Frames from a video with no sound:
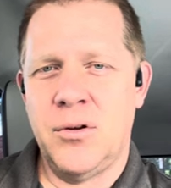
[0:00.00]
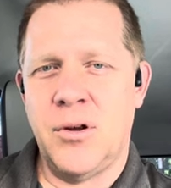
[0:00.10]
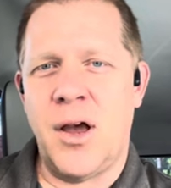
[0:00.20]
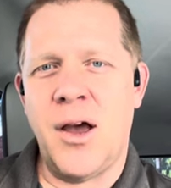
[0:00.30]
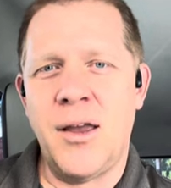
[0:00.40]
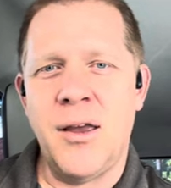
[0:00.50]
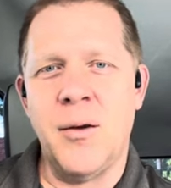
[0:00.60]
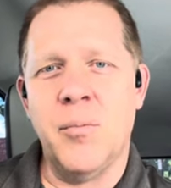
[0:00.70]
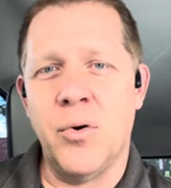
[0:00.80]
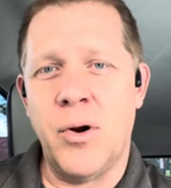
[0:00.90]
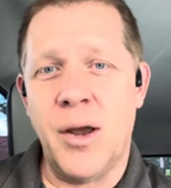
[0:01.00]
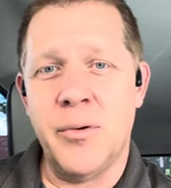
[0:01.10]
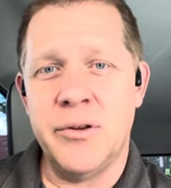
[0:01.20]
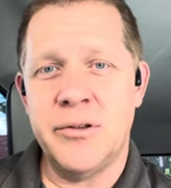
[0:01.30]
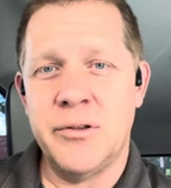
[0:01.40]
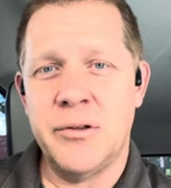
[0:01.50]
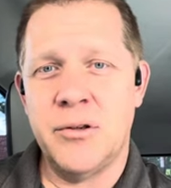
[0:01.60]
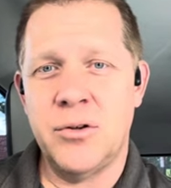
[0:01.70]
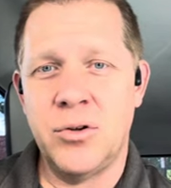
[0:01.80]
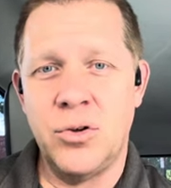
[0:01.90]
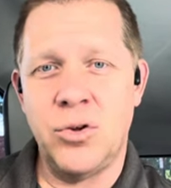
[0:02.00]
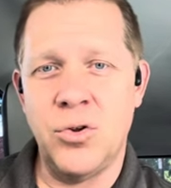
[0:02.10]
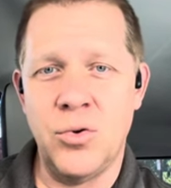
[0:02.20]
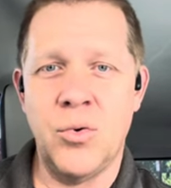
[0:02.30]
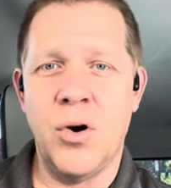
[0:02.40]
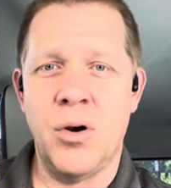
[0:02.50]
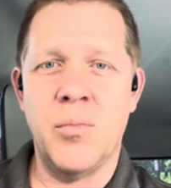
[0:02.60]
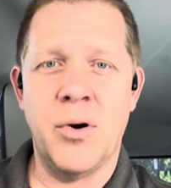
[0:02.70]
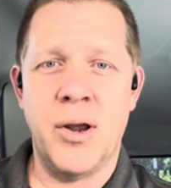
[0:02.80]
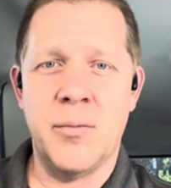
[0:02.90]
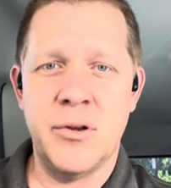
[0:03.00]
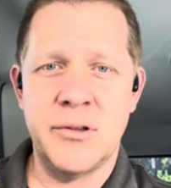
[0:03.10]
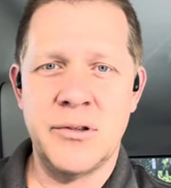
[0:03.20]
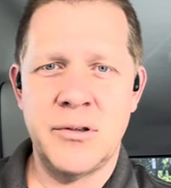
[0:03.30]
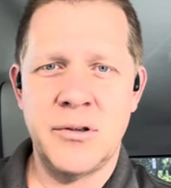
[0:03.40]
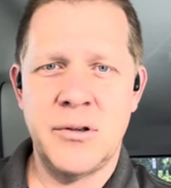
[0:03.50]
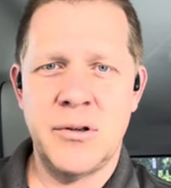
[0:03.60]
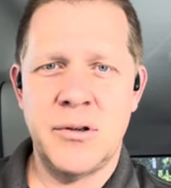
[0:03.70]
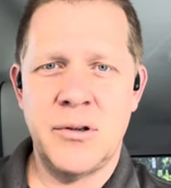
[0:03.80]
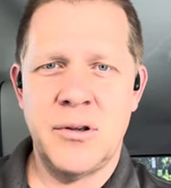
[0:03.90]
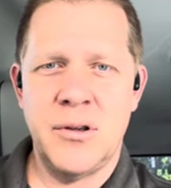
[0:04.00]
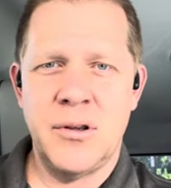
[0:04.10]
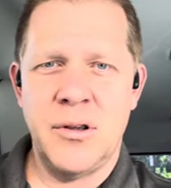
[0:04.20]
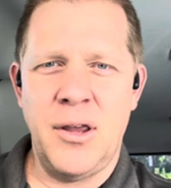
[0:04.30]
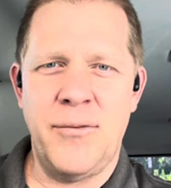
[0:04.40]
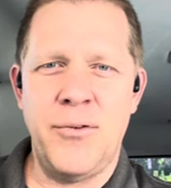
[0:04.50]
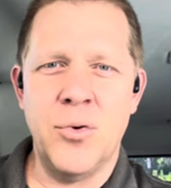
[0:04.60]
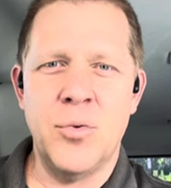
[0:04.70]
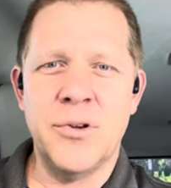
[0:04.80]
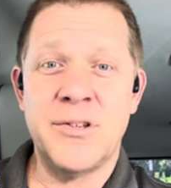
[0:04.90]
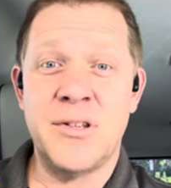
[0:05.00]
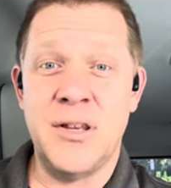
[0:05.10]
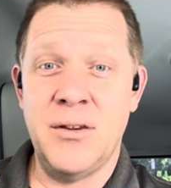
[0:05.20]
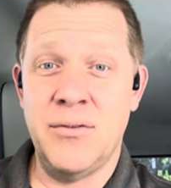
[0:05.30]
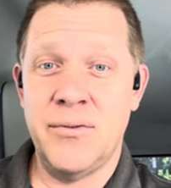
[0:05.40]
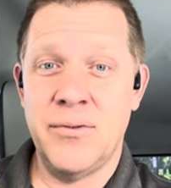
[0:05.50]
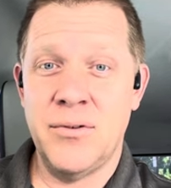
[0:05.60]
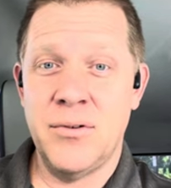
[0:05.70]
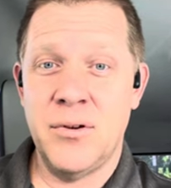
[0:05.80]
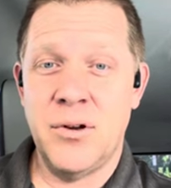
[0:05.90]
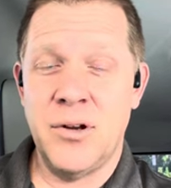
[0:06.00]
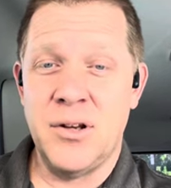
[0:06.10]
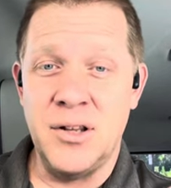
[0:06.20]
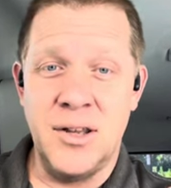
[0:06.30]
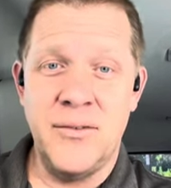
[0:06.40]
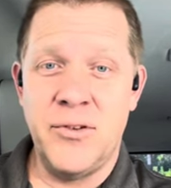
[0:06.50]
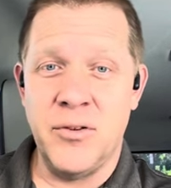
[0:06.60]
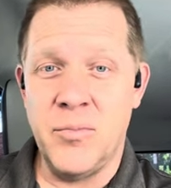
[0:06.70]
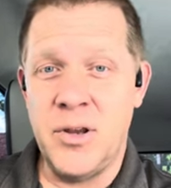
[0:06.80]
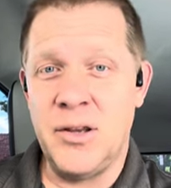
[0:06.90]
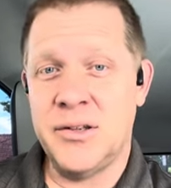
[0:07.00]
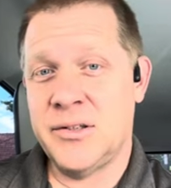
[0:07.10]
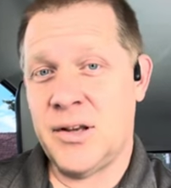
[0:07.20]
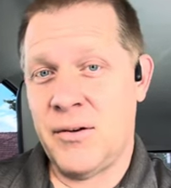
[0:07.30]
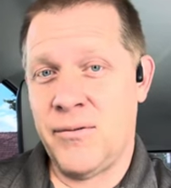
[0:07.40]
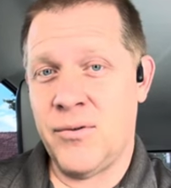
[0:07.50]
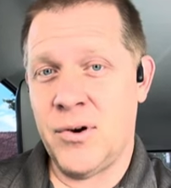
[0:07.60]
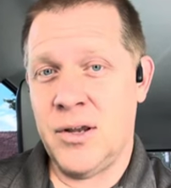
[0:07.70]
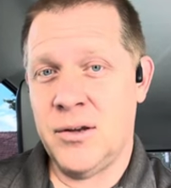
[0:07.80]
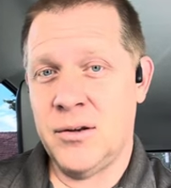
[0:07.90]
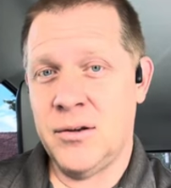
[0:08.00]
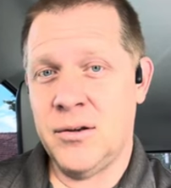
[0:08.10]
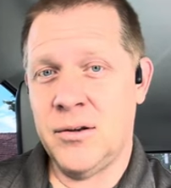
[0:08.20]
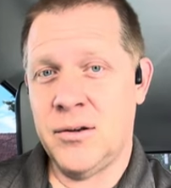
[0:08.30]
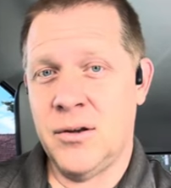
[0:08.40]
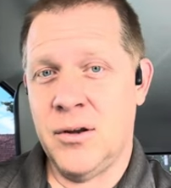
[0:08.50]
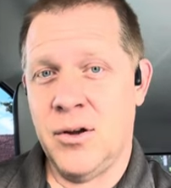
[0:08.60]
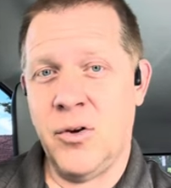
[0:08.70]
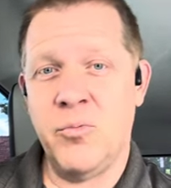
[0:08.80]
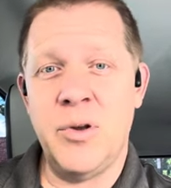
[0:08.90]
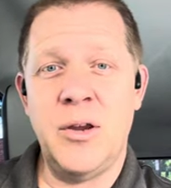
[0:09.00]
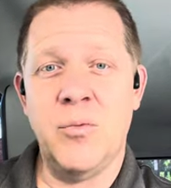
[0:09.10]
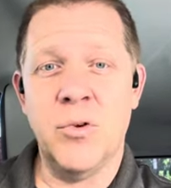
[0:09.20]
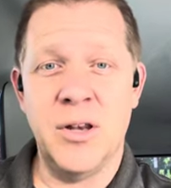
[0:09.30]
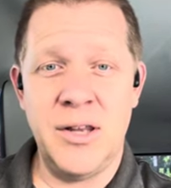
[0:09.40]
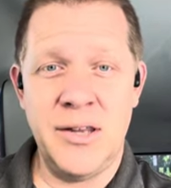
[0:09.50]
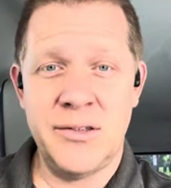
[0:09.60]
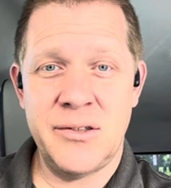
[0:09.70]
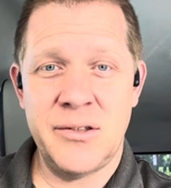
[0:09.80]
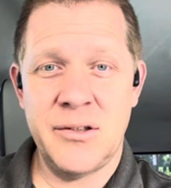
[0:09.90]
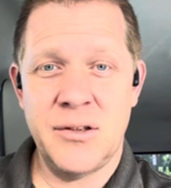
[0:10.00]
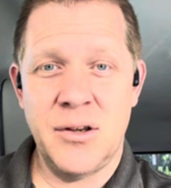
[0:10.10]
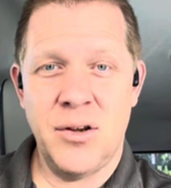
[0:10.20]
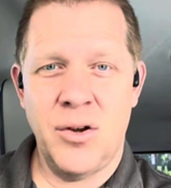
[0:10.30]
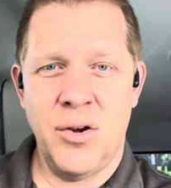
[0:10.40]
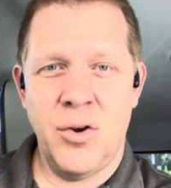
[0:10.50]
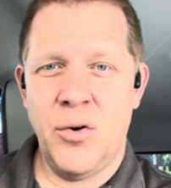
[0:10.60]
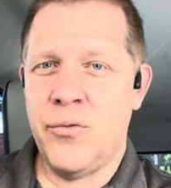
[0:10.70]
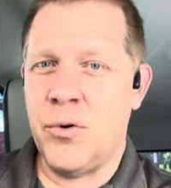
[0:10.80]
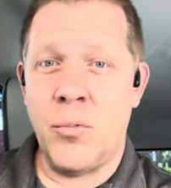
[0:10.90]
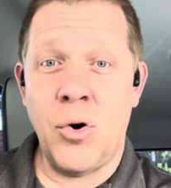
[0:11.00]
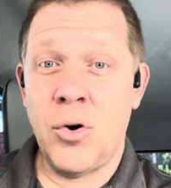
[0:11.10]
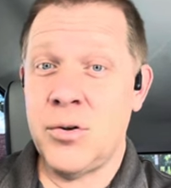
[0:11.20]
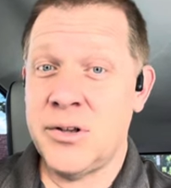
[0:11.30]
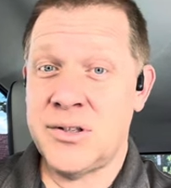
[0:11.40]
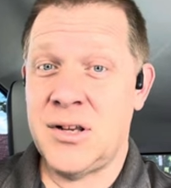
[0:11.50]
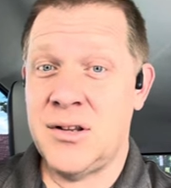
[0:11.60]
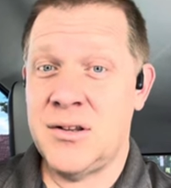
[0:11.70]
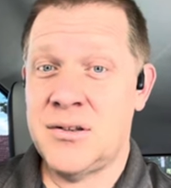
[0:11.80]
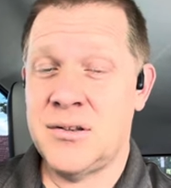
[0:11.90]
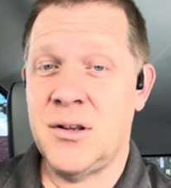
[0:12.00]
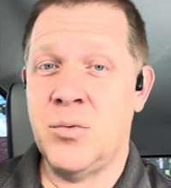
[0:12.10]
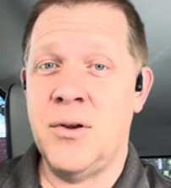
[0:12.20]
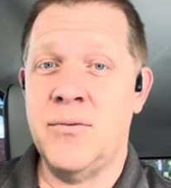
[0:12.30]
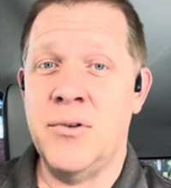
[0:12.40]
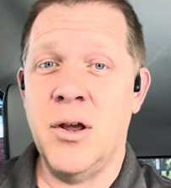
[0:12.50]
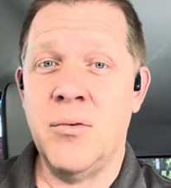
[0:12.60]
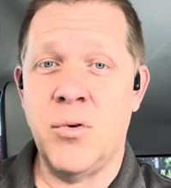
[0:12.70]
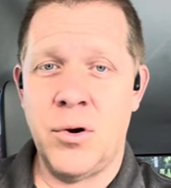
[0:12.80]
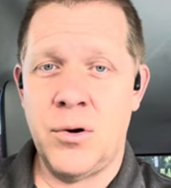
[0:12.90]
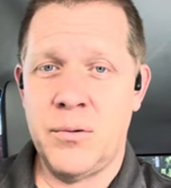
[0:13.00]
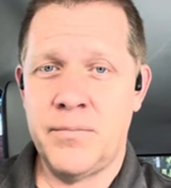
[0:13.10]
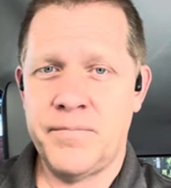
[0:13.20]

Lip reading: I am Barabbas. You are Barabbas. If you receive the gift of being set free, of being released from all the sins that we have done wrong,